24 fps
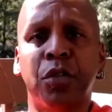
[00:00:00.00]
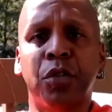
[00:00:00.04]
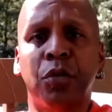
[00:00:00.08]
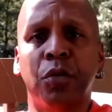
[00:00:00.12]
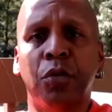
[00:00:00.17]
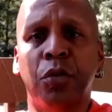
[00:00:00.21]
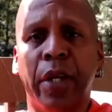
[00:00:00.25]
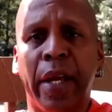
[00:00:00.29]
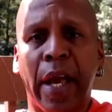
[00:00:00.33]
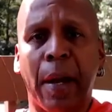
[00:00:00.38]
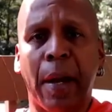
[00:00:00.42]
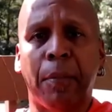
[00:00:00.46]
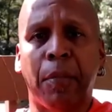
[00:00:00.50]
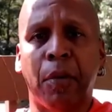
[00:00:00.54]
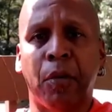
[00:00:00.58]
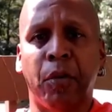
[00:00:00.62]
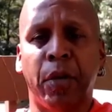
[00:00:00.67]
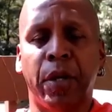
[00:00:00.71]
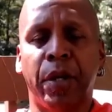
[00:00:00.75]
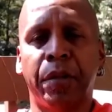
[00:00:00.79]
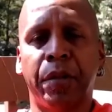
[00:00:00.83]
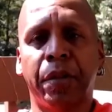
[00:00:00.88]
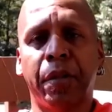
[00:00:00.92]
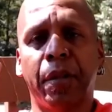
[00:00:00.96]
to gamble
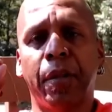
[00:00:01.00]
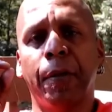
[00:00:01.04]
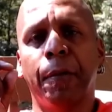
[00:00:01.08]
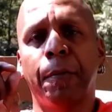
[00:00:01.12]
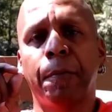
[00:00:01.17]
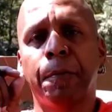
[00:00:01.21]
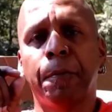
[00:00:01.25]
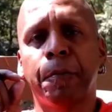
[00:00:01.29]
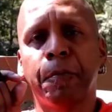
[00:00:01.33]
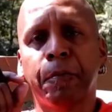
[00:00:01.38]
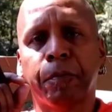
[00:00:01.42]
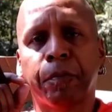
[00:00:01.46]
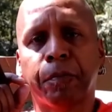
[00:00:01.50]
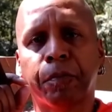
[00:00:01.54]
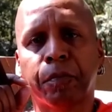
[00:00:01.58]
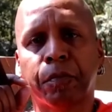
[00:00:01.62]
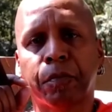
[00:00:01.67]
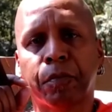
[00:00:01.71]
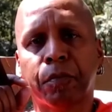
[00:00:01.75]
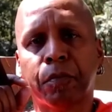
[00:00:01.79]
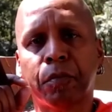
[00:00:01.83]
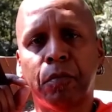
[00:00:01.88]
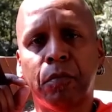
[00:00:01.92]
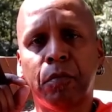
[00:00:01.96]
with.
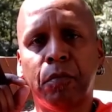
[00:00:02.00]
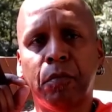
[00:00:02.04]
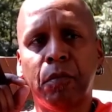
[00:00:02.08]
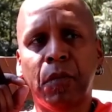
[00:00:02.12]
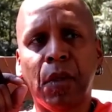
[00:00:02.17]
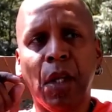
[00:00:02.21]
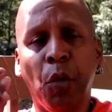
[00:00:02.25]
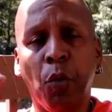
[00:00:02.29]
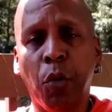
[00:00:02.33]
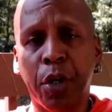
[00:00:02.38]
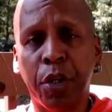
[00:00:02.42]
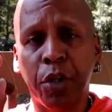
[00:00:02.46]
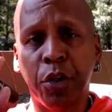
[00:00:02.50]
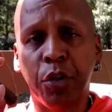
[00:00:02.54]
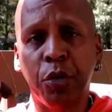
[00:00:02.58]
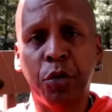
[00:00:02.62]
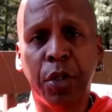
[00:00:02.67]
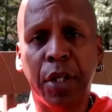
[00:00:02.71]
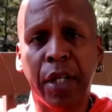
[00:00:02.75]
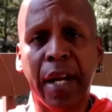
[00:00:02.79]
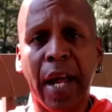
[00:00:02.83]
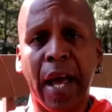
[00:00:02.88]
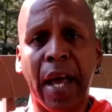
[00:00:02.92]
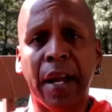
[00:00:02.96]
And what do
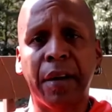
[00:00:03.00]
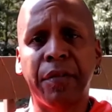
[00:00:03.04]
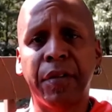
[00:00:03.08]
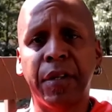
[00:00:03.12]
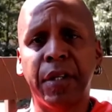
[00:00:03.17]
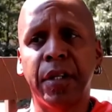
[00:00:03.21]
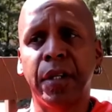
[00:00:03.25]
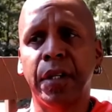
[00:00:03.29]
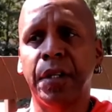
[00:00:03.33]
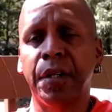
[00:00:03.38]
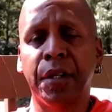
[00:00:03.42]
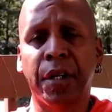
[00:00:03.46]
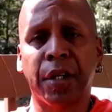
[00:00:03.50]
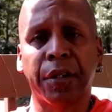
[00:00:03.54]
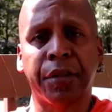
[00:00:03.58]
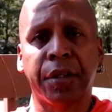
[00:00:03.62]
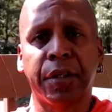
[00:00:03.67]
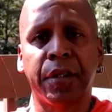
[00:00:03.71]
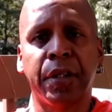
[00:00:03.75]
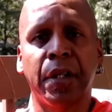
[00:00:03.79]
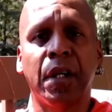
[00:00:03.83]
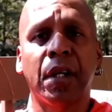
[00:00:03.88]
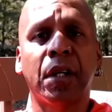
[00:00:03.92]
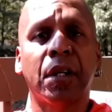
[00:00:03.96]
you get out of it?
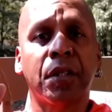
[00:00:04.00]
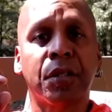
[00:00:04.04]
Nothing.